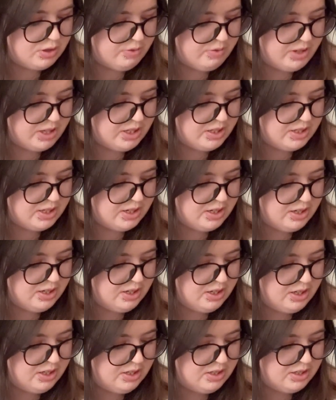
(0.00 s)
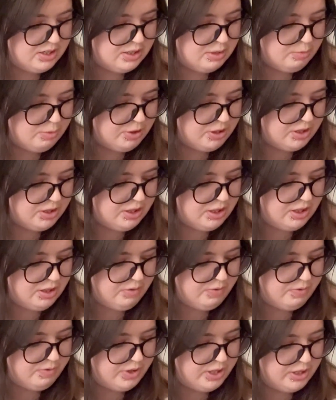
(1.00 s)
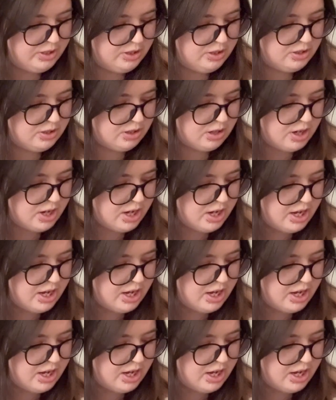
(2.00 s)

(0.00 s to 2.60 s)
of identity, disability, failure,